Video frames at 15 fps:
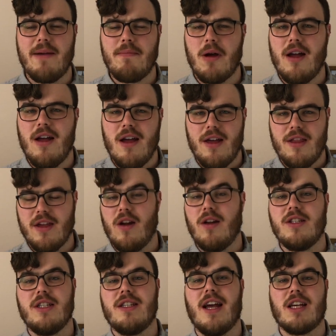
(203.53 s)
but
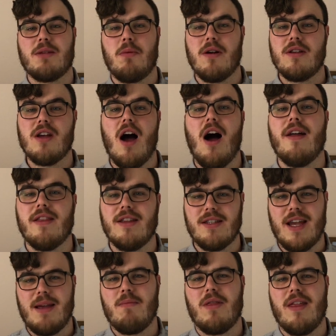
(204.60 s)
theology textbooks aren't the
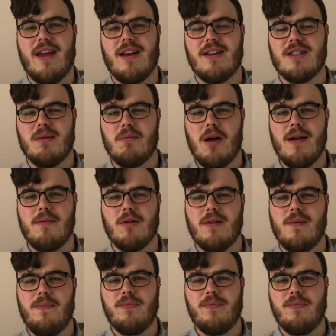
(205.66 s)
same thing as the Bible.